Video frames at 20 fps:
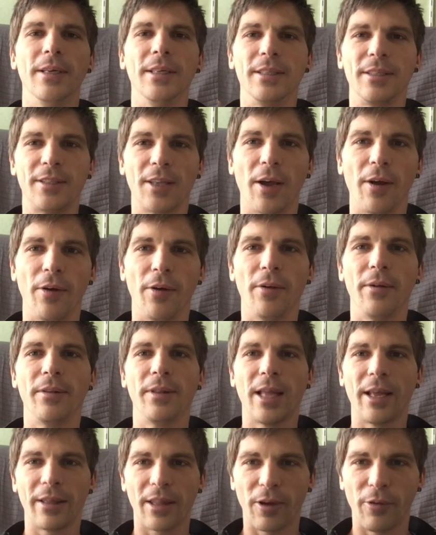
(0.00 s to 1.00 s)
So
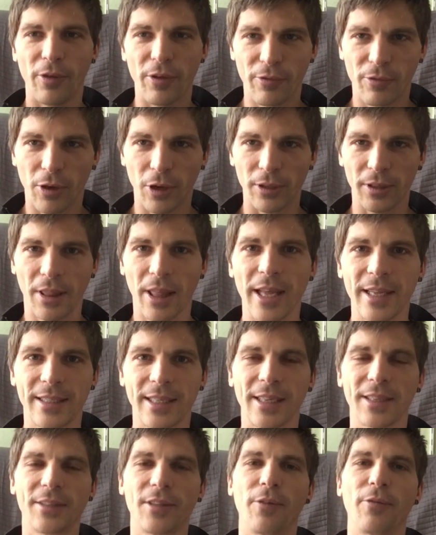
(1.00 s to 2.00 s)
now that we've got that
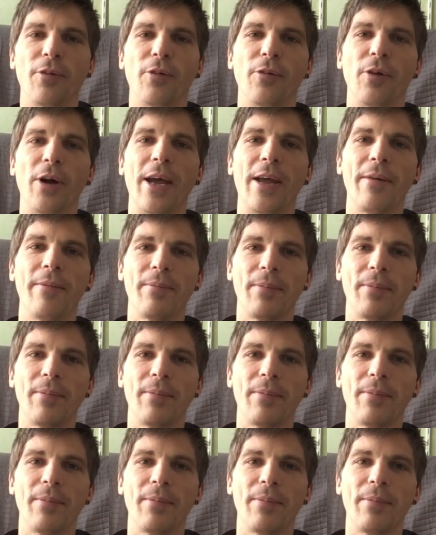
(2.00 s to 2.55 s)
out of the way,